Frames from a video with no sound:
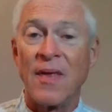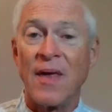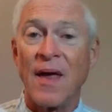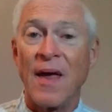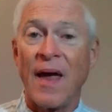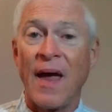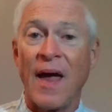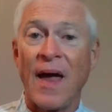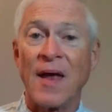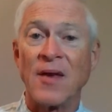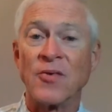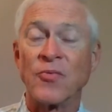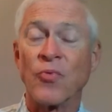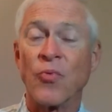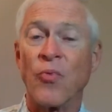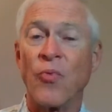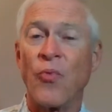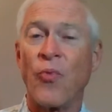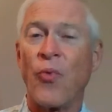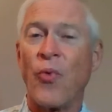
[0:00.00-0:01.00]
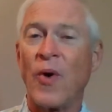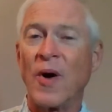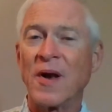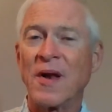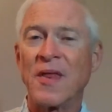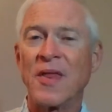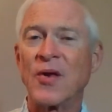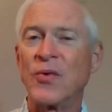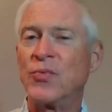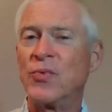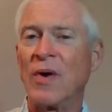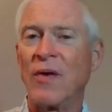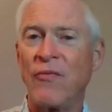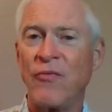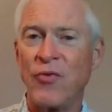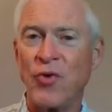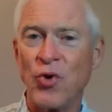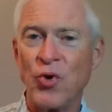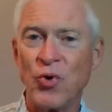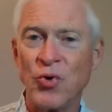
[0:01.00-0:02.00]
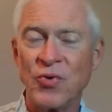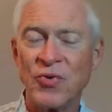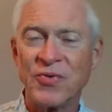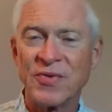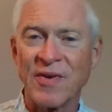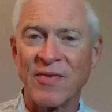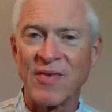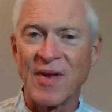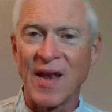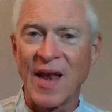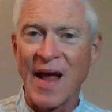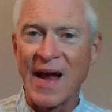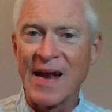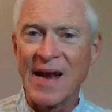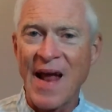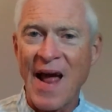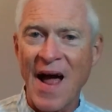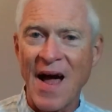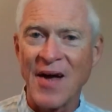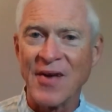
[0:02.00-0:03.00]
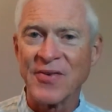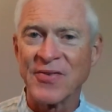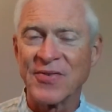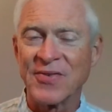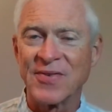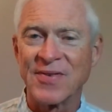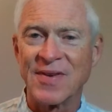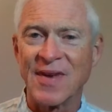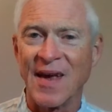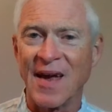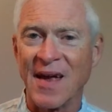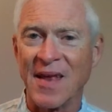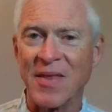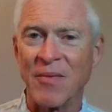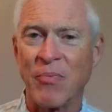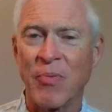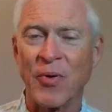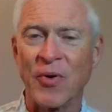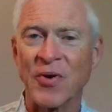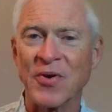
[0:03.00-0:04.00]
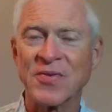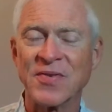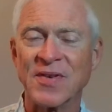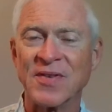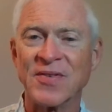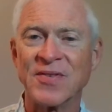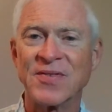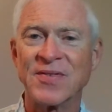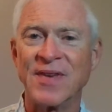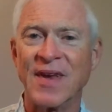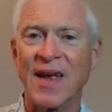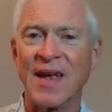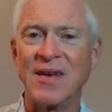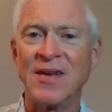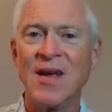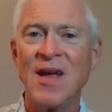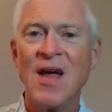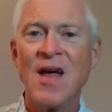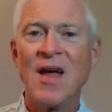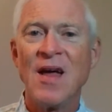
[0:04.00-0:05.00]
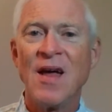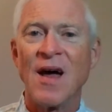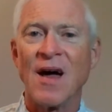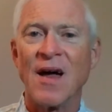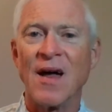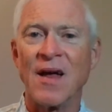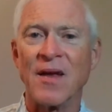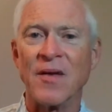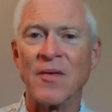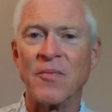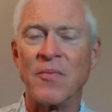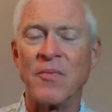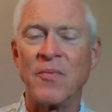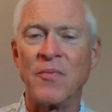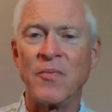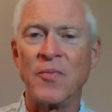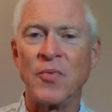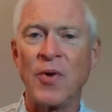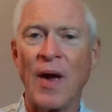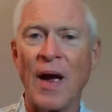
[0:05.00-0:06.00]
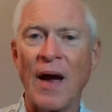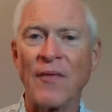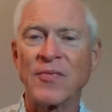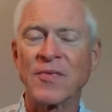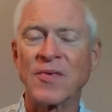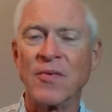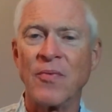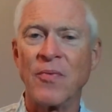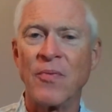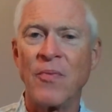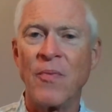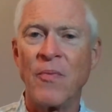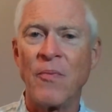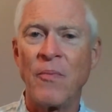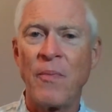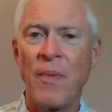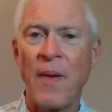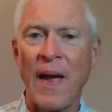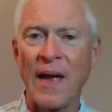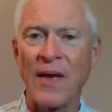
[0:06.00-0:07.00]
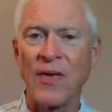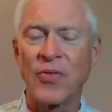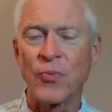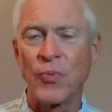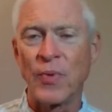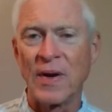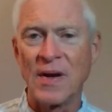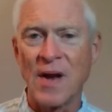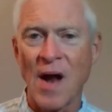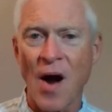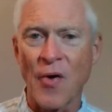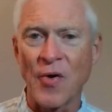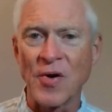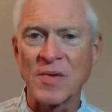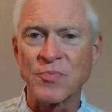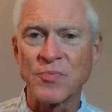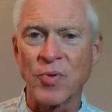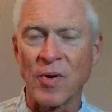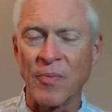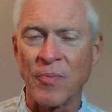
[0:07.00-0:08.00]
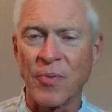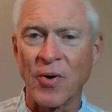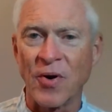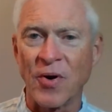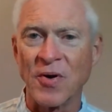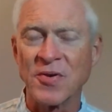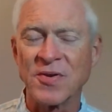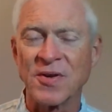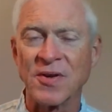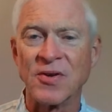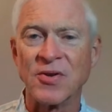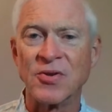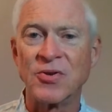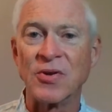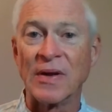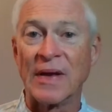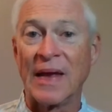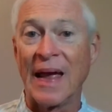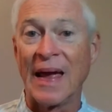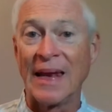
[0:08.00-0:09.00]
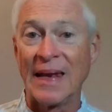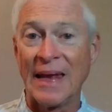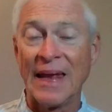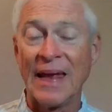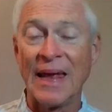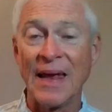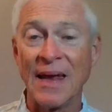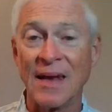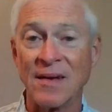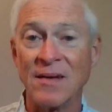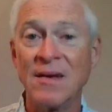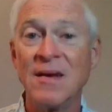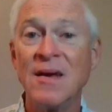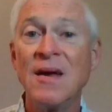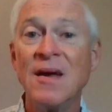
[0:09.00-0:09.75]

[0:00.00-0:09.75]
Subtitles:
And one of the reviews of the lighthouse, the person said, you have to pay $3 per person to get in